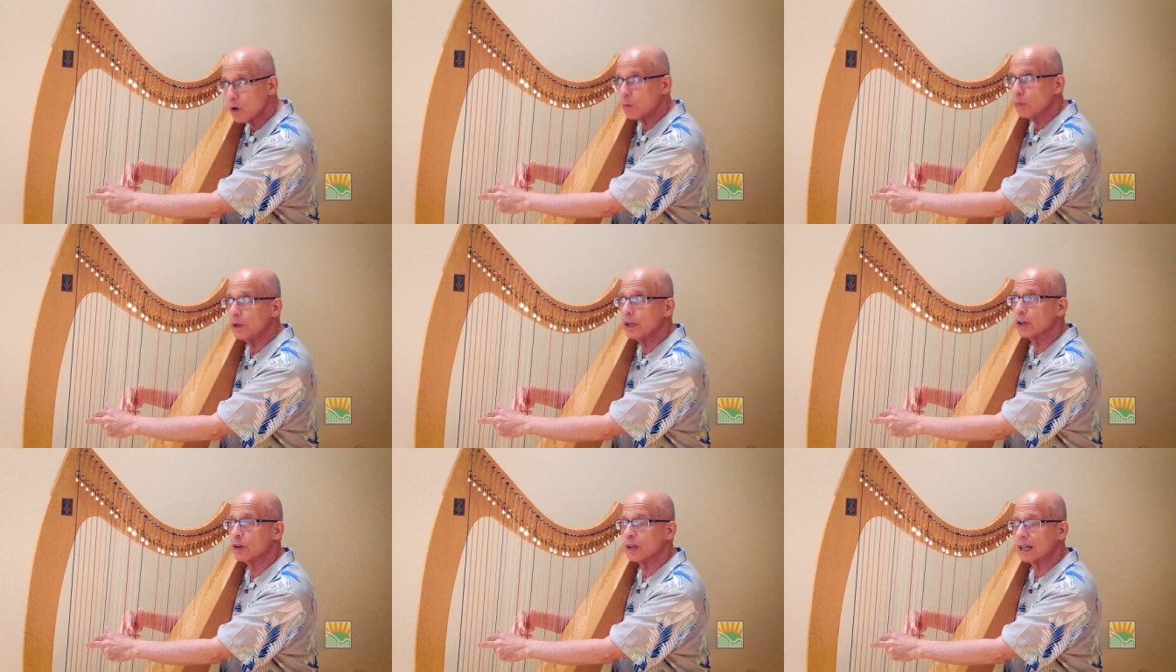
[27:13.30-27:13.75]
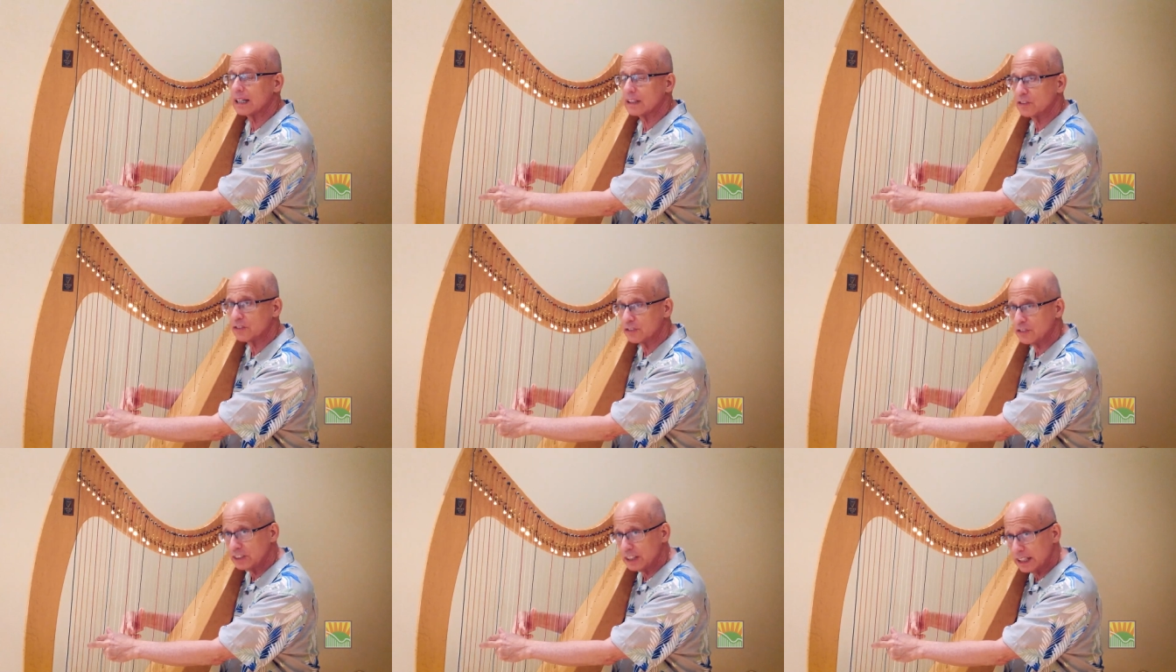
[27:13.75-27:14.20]
we are
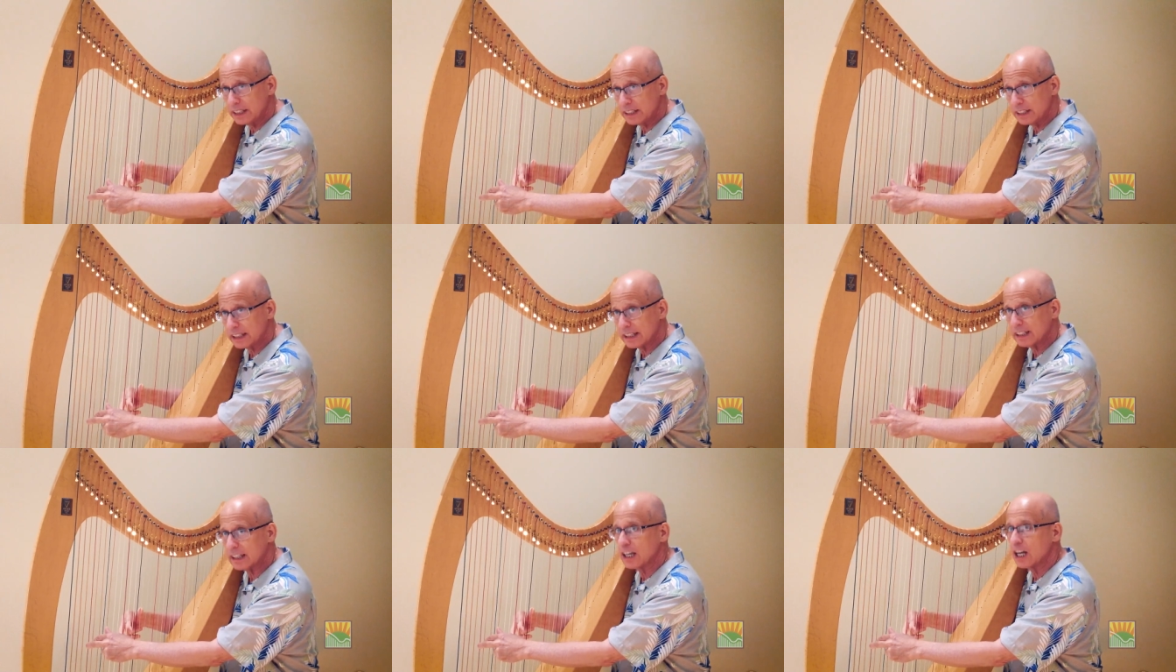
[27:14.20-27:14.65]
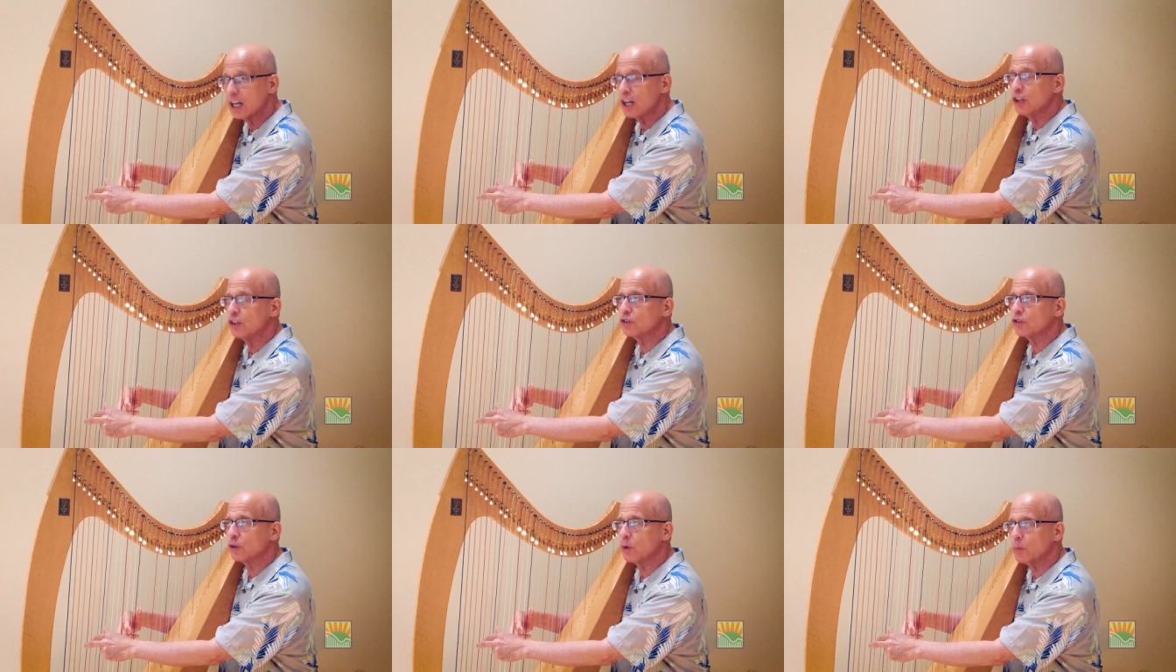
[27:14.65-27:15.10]
ascending,
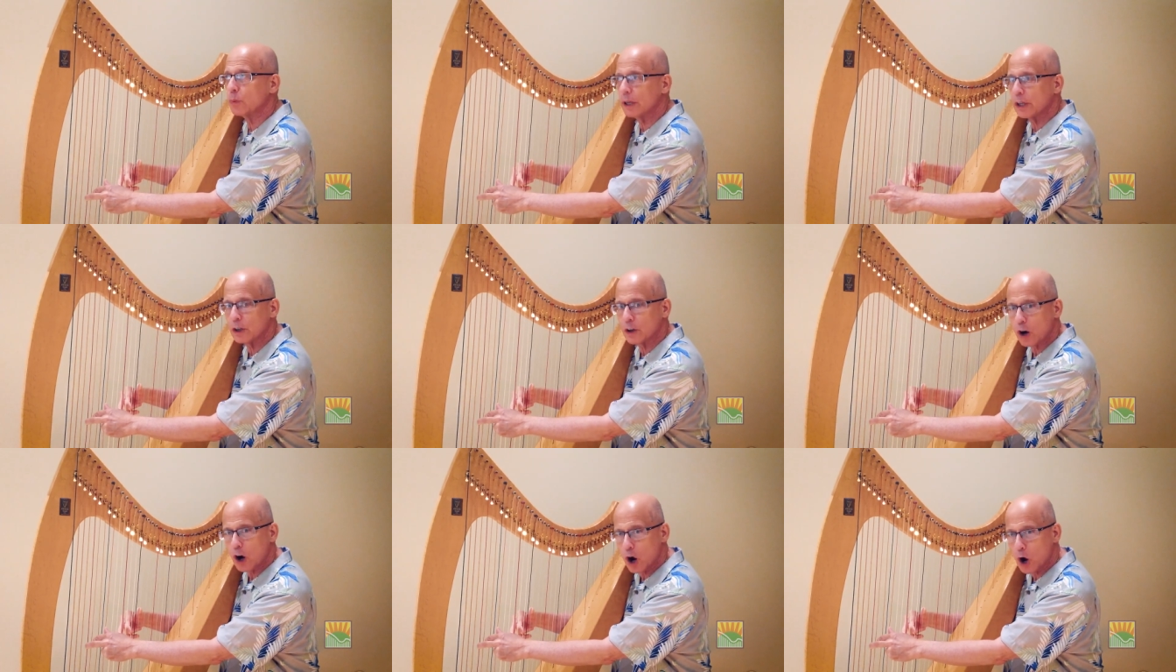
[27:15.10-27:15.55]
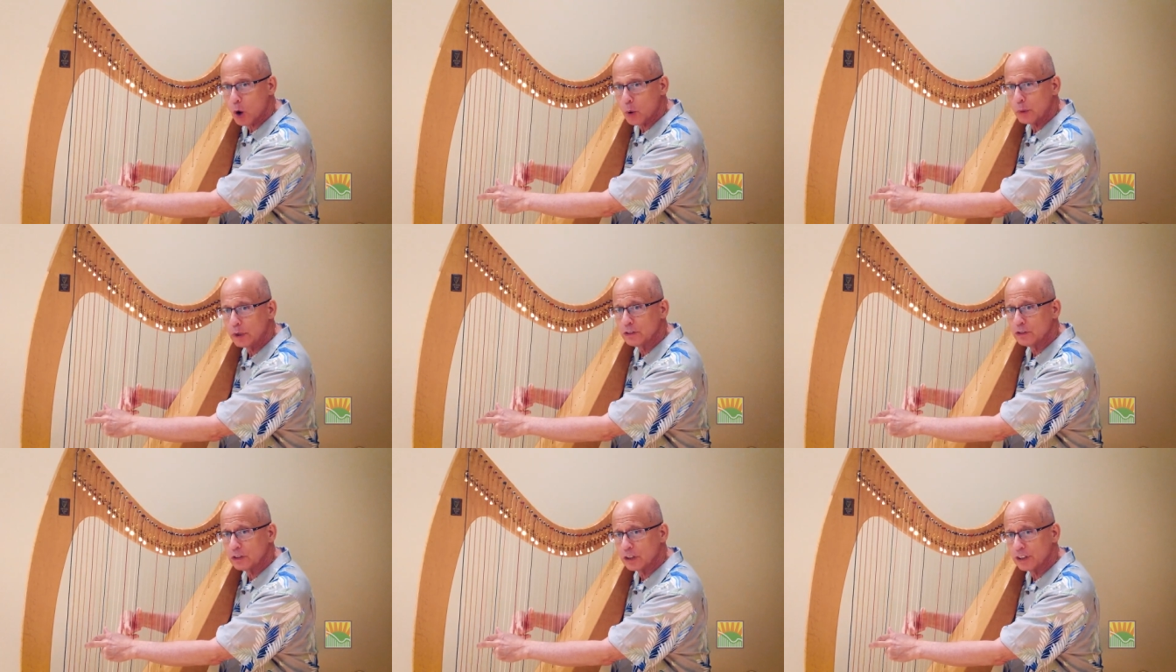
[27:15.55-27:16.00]
so we are
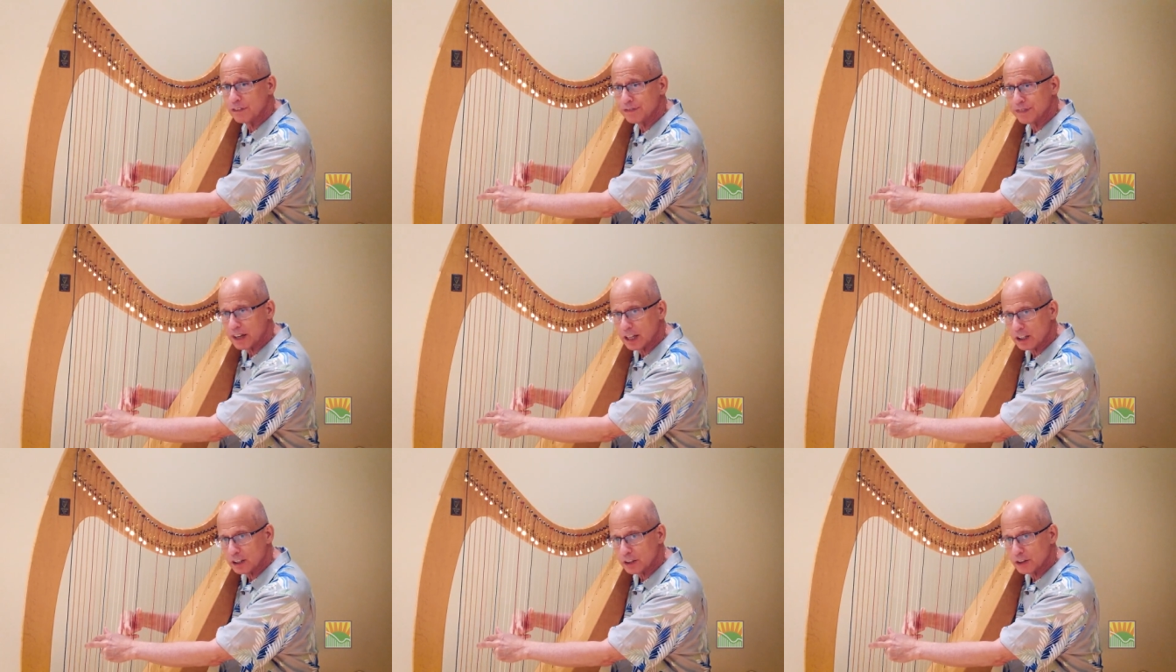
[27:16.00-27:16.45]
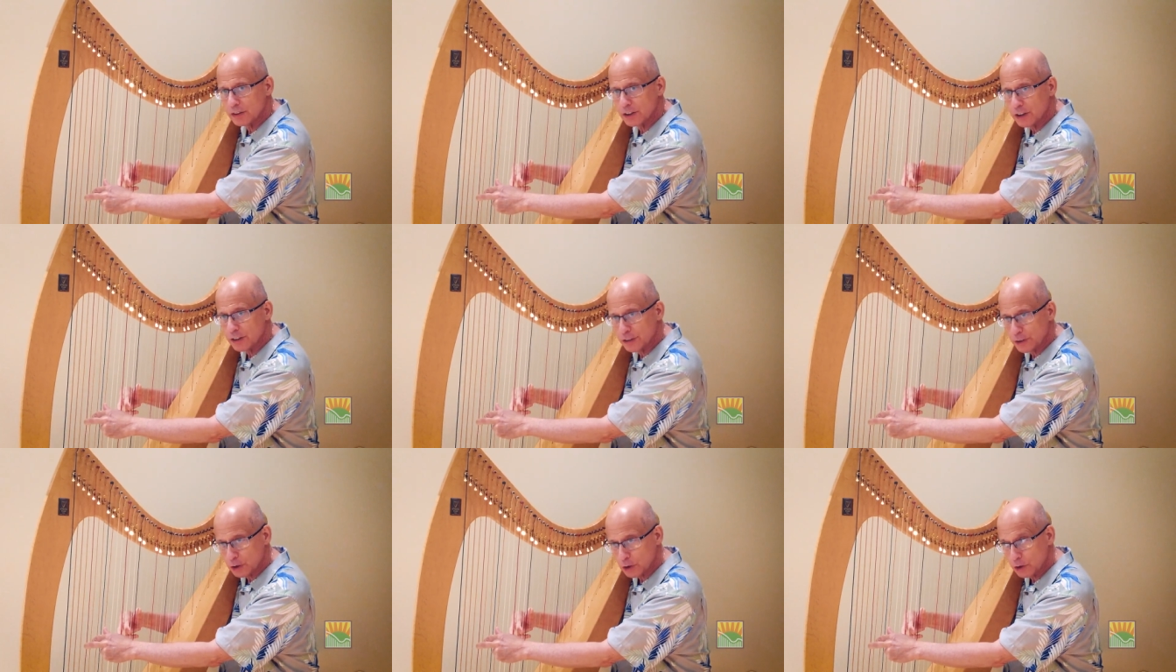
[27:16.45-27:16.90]
always going to follow the
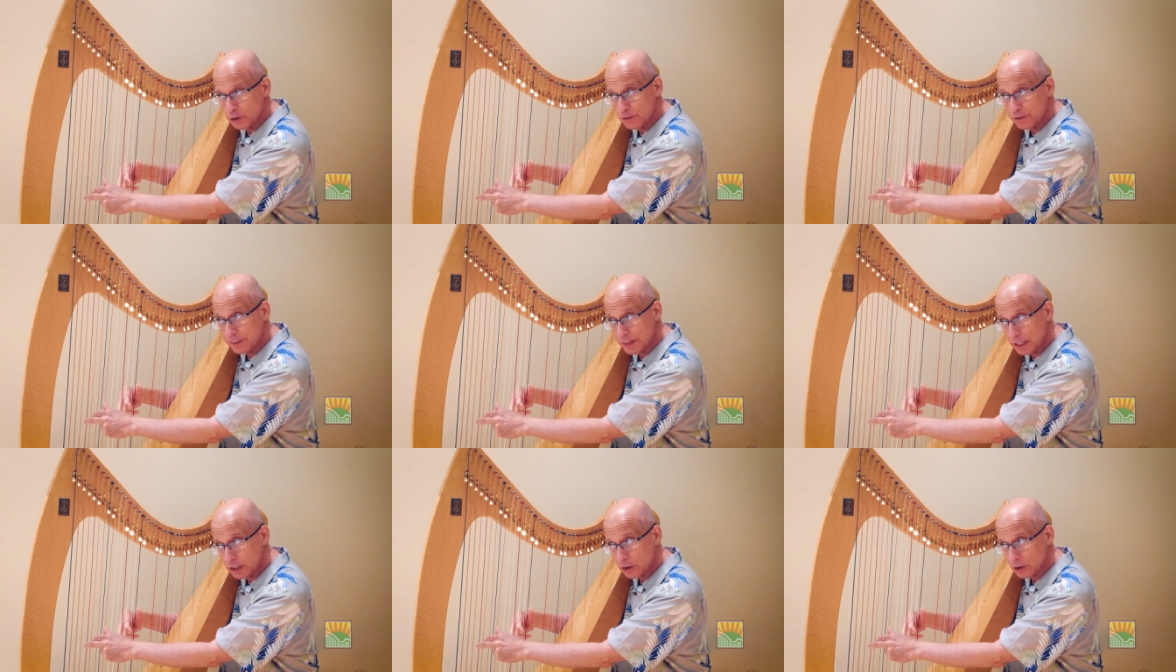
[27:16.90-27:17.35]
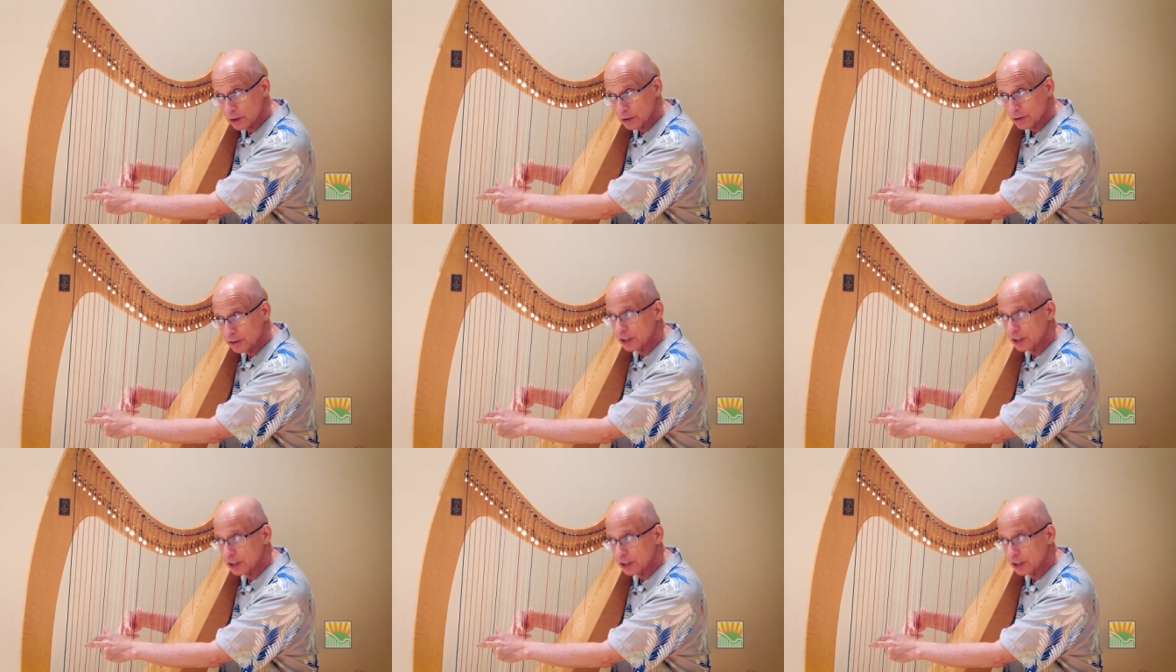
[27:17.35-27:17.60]
third finger.